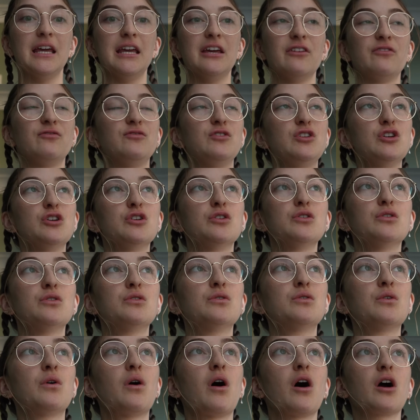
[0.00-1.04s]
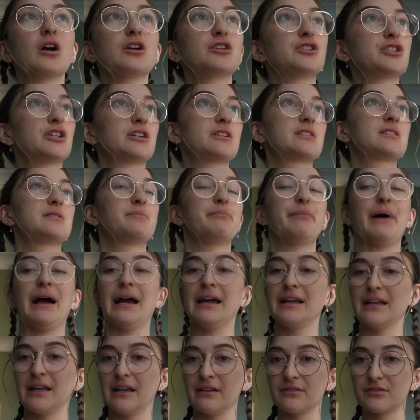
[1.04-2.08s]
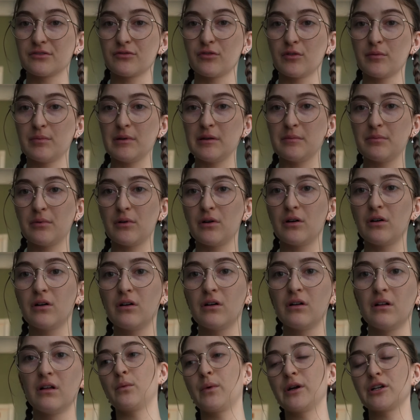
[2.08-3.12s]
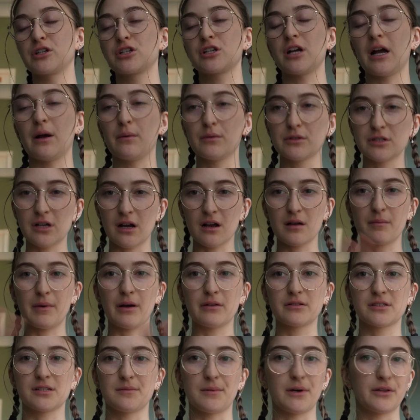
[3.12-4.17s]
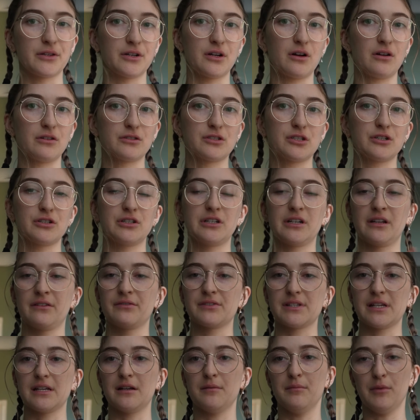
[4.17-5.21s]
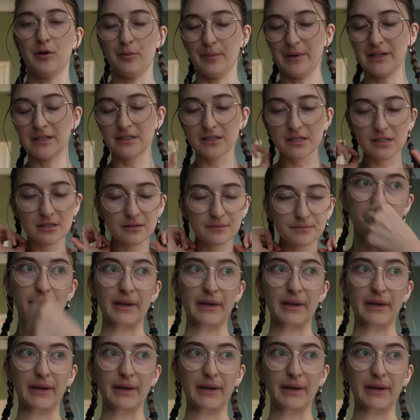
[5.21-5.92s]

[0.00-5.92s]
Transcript: if you are just buying gifts for people which I will talk about some other alternatives in a moment.